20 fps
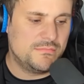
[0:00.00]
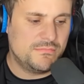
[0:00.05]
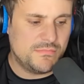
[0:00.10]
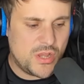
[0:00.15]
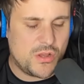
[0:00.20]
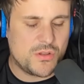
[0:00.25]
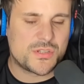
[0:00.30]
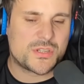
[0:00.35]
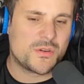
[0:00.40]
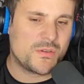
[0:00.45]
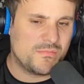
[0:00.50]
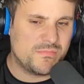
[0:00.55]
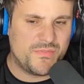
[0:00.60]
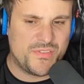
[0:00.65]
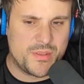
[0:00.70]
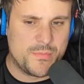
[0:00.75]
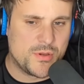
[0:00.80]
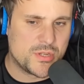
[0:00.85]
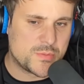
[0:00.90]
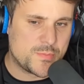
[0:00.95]
also for
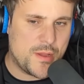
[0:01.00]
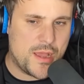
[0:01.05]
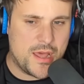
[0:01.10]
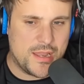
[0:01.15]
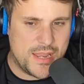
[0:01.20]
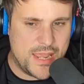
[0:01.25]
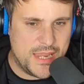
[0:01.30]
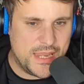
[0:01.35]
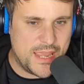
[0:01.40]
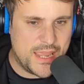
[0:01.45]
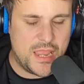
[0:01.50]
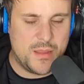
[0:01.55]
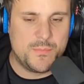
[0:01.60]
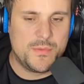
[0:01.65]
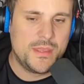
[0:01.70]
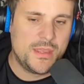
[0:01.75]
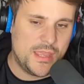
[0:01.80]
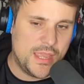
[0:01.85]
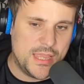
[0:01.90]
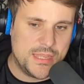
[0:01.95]
the most part late game
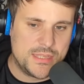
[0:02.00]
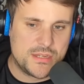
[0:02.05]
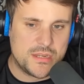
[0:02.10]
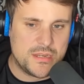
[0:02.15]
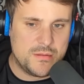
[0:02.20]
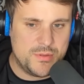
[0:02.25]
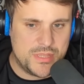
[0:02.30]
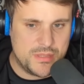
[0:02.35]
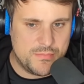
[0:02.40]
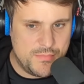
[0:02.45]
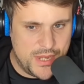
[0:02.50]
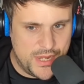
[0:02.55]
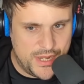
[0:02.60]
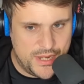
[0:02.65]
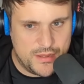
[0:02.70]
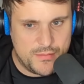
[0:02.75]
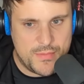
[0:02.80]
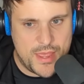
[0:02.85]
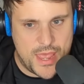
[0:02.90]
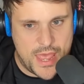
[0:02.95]
is going to be the
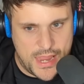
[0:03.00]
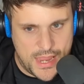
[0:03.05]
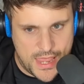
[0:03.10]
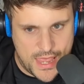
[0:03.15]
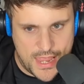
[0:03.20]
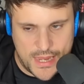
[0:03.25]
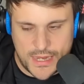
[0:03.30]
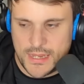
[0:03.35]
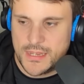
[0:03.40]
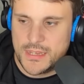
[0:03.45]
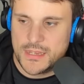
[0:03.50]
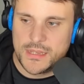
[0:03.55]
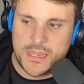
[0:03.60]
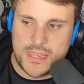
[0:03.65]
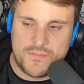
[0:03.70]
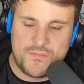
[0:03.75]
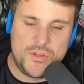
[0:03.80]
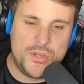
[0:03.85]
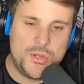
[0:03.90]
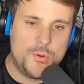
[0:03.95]
medium AA,
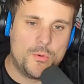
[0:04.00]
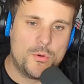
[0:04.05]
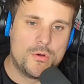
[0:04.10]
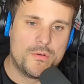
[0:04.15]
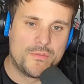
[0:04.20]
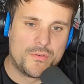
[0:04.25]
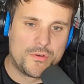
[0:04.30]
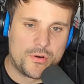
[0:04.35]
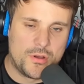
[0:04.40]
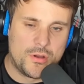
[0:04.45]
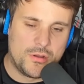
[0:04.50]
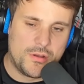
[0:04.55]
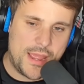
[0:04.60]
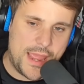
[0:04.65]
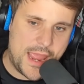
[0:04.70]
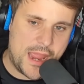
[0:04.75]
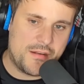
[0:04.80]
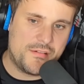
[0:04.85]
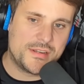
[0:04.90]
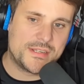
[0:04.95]
giving you overall
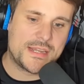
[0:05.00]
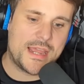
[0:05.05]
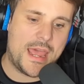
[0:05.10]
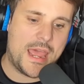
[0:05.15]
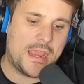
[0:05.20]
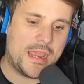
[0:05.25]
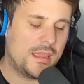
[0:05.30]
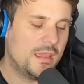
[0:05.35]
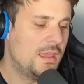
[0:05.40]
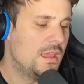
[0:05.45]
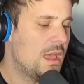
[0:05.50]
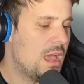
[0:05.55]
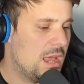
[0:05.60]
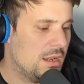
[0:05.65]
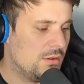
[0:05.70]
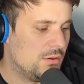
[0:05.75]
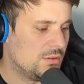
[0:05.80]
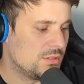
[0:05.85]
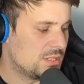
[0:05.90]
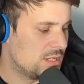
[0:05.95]
air attack and
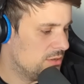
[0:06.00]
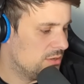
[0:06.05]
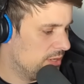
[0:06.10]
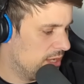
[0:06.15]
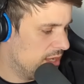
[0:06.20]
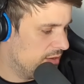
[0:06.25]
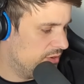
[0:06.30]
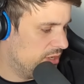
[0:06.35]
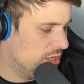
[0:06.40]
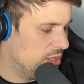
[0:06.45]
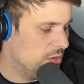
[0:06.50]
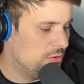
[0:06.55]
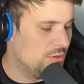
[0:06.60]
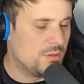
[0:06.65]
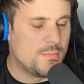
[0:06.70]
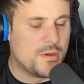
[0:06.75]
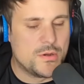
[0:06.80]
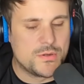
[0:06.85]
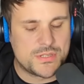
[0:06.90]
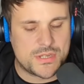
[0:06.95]
also giving you the
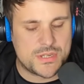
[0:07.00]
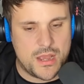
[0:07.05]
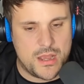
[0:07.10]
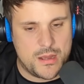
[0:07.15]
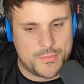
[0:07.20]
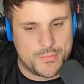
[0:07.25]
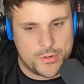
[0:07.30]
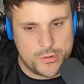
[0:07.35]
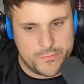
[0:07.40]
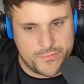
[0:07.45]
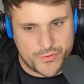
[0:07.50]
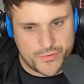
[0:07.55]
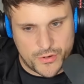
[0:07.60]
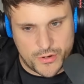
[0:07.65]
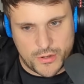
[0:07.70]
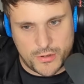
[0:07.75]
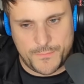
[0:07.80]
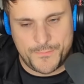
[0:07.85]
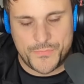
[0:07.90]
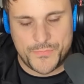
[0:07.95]
most armor
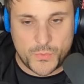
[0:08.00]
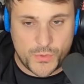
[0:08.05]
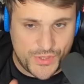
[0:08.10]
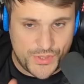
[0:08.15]
overall. With the